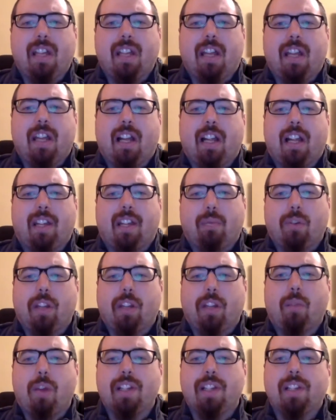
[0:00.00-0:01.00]
It really
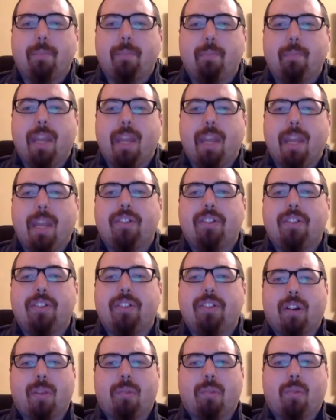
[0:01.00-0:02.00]
was a major
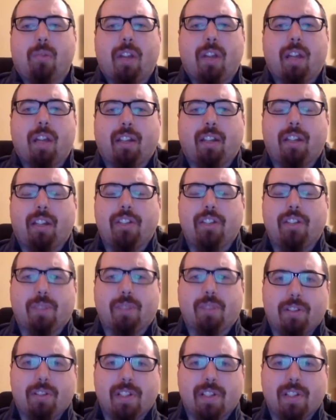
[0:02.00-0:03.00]
turning point in
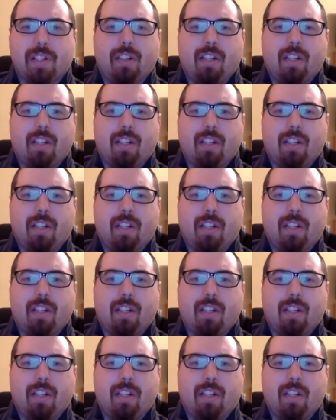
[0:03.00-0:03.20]
Israel's